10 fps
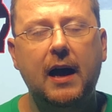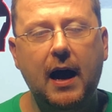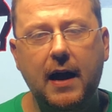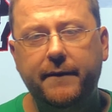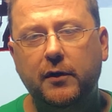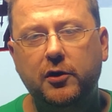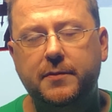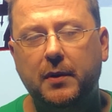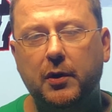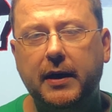I feel you should
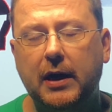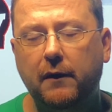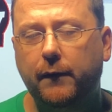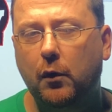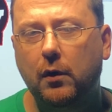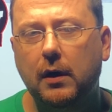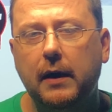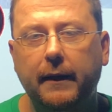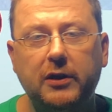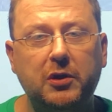be looking out for
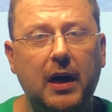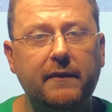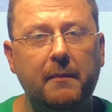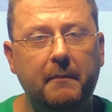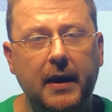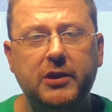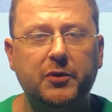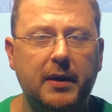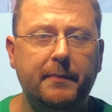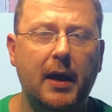that's going to have a major
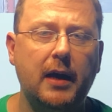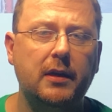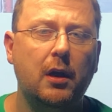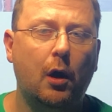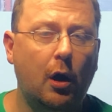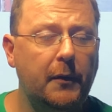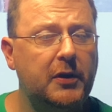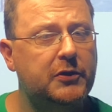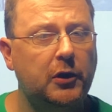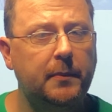impact on
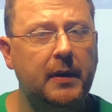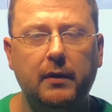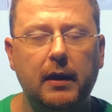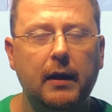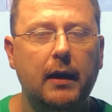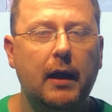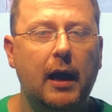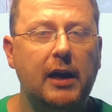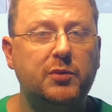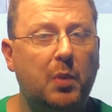this tournament,
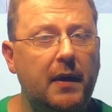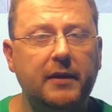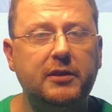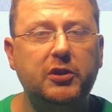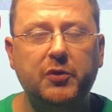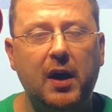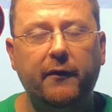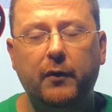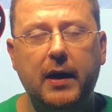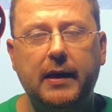as well as the
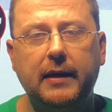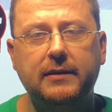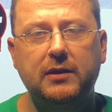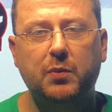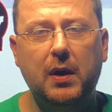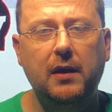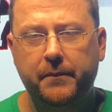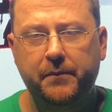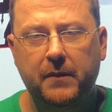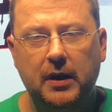draft rankings as
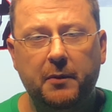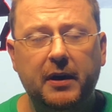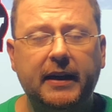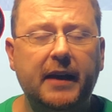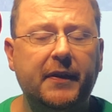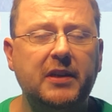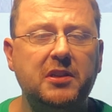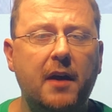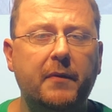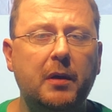well. Now we're going to kick things
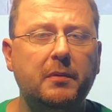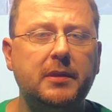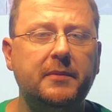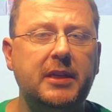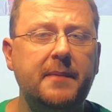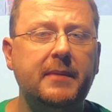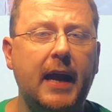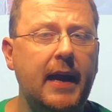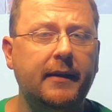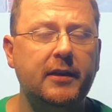off here with some Team
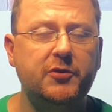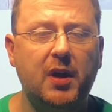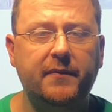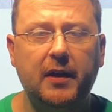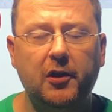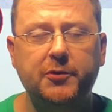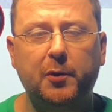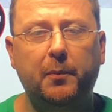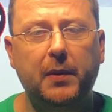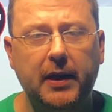Canada draft
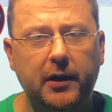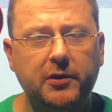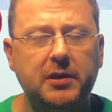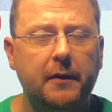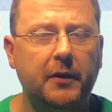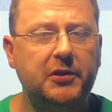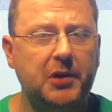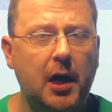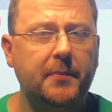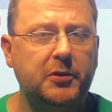eligible players. The
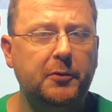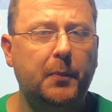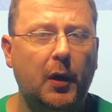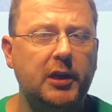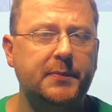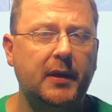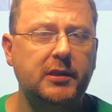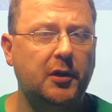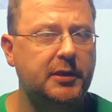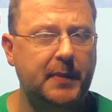top 2 prospects
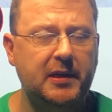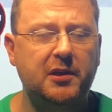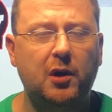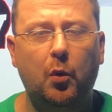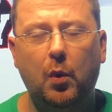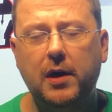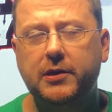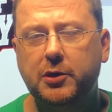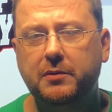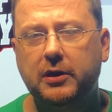that are expected to go
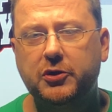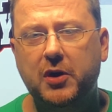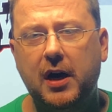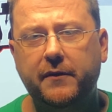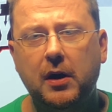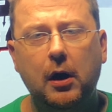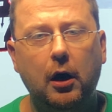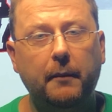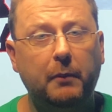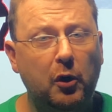1-2 in the draft
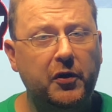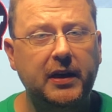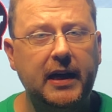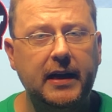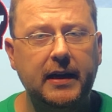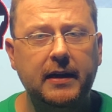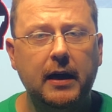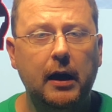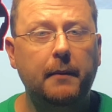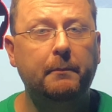are both Canadian,
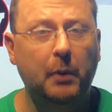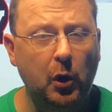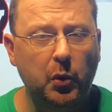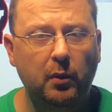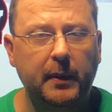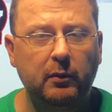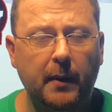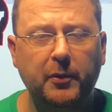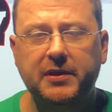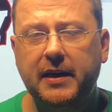and both will be
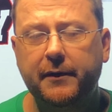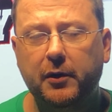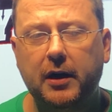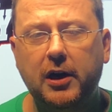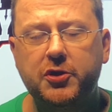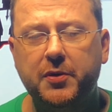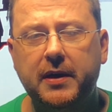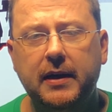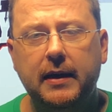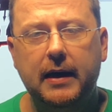representing their
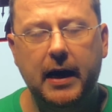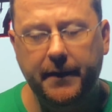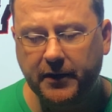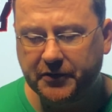country in this